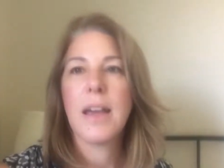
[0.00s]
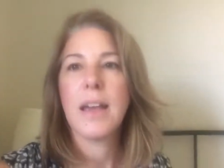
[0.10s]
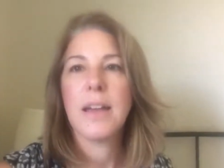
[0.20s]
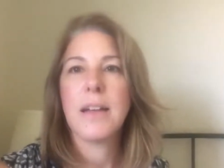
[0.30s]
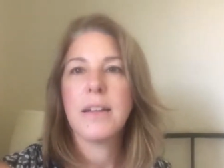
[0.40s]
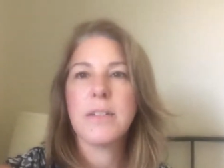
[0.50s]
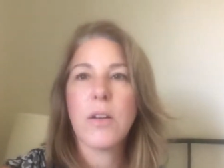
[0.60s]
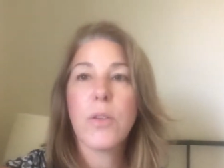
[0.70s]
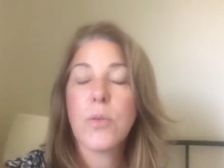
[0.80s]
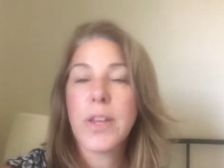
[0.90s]
And
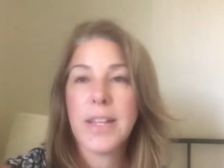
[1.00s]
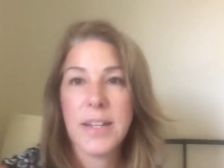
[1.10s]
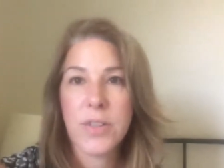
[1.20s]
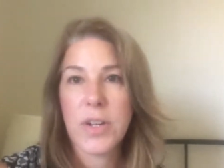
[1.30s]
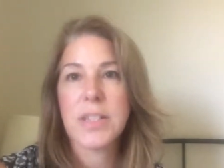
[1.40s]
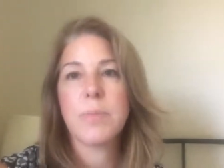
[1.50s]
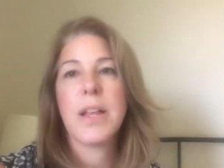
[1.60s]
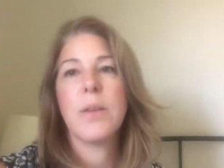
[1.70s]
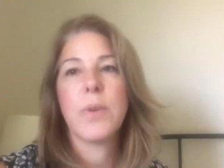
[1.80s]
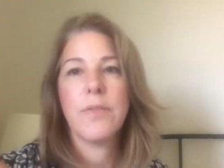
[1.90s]
although the kidney
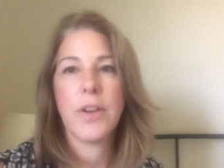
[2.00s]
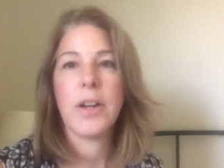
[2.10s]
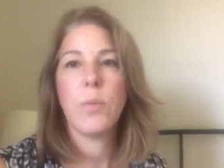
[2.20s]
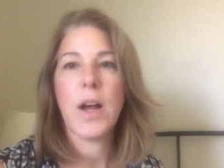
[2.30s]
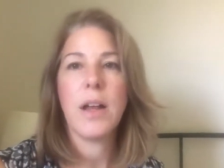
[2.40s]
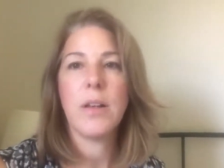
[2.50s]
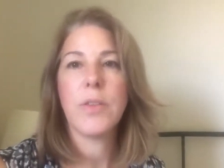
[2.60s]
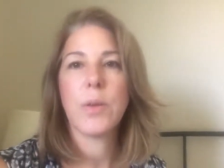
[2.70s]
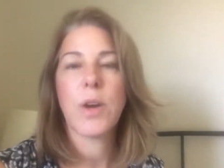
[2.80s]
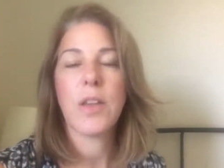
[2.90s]
transplant went very
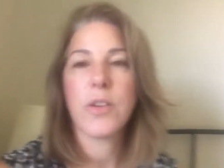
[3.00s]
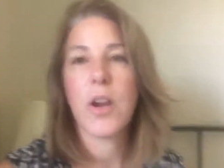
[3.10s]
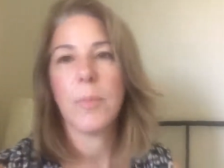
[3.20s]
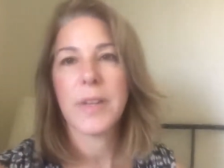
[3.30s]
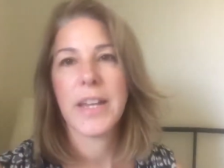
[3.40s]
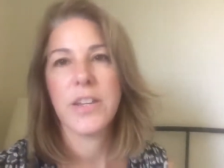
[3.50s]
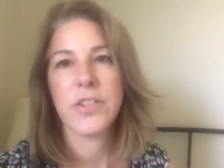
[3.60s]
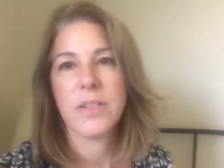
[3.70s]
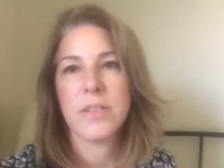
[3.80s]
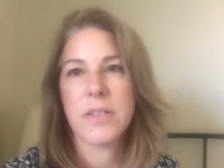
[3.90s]
well, there were other
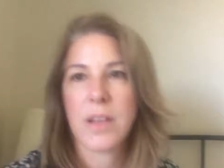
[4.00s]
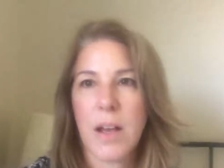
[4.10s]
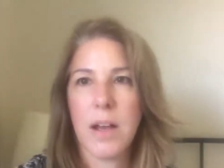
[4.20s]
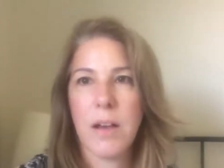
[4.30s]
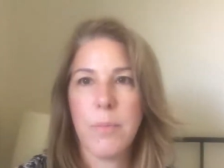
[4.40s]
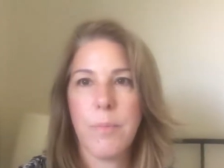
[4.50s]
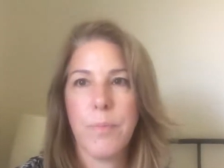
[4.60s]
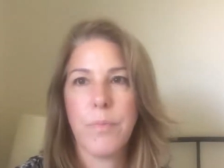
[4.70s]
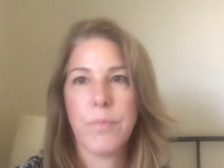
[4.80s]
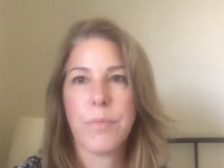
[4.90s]
complications
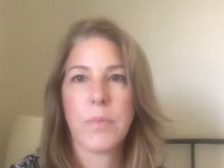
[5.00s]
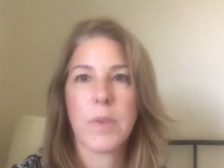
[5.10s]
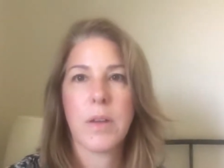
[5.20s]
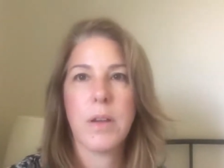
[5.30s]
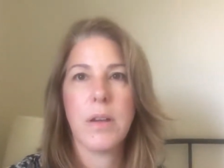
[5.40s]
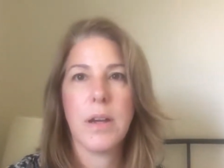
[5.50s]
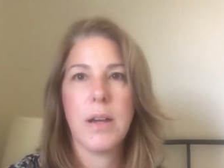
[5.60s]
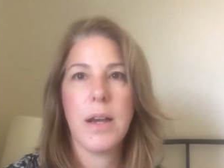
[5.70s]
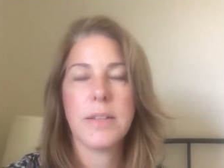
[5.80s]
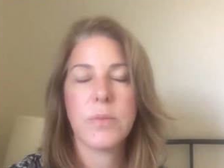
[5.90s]
um, uh,
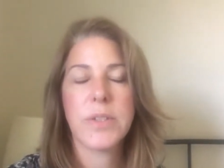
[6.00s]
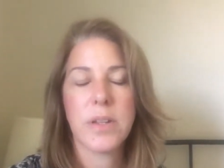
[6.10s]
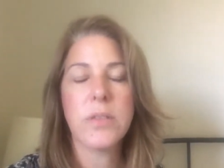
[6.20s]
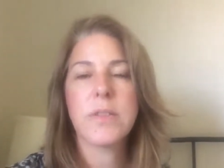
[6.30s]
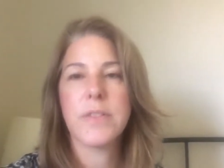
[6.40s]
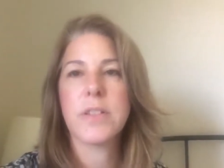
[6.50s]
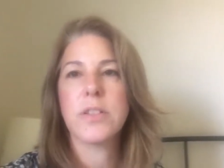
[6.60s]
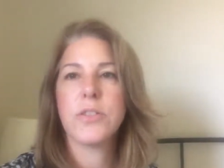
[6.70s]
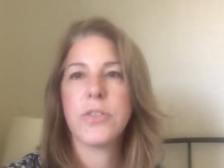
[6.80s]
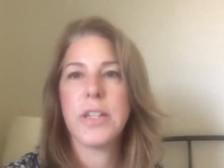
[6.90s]
as a result of the
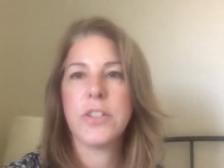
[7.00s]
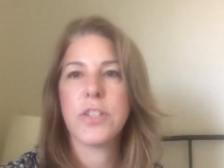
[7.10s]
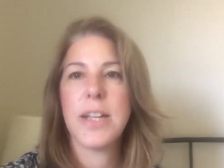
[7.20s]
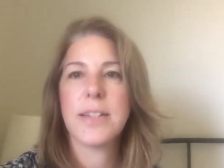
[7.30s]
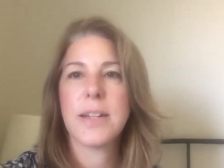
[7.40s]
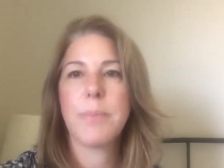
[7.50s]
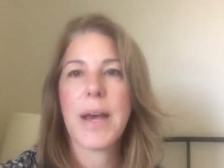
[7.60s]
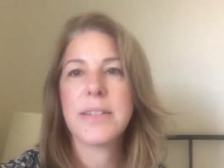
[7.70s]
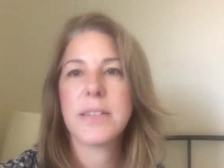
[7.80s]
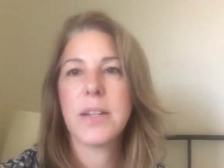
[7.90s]
surgery, and she ended up
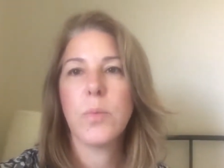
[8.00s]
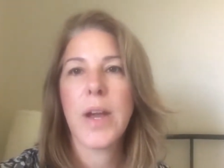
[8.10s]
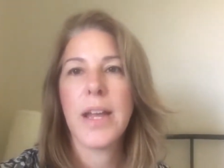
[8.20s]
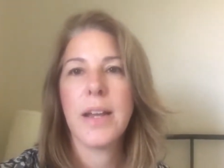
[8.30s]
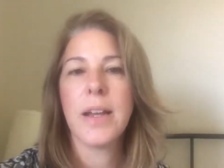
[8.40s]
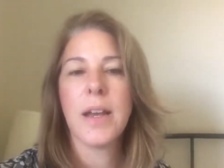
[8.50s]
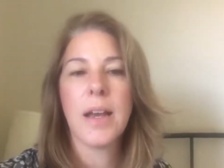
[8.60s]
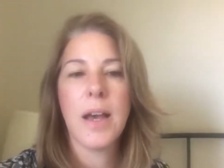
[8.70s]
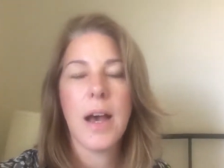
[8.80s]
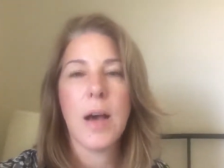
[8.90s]
passing away
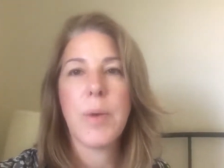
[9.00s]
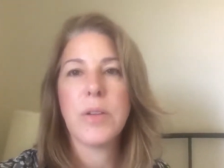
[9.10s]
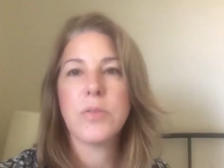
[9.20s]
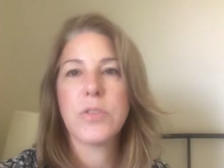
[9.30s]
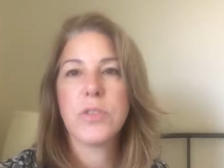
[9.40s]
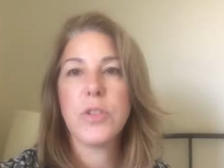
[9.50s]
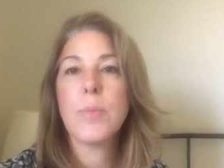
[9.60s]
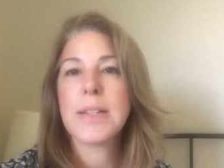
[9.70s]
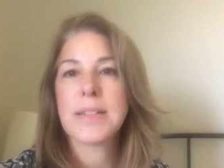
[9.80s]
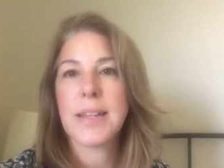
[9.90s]
about two
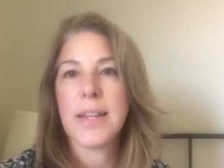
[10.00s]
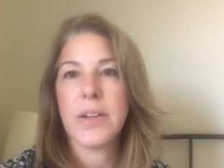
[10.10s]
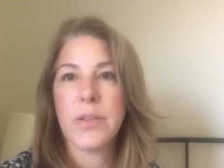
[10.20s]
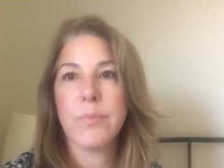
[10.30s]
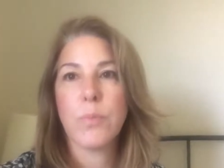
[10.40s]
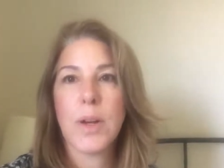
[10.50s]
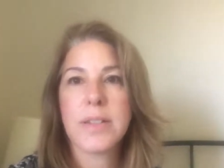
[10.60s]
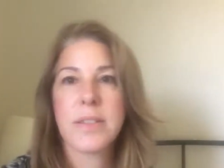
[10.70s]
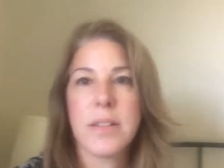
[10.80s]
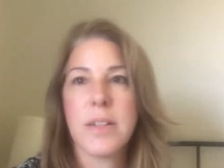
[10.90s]
months later while
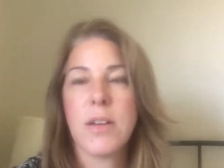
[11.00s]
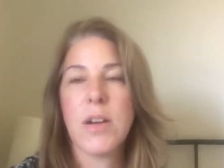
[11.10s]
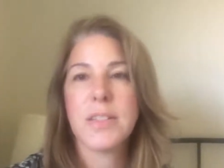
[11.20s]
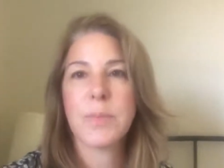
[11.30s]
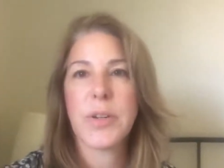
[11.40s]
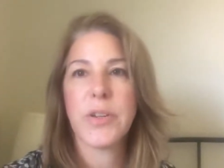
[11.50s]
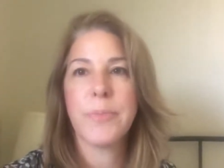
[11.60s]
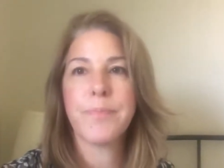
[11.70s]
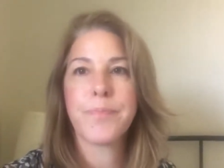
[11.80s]
still in hospital.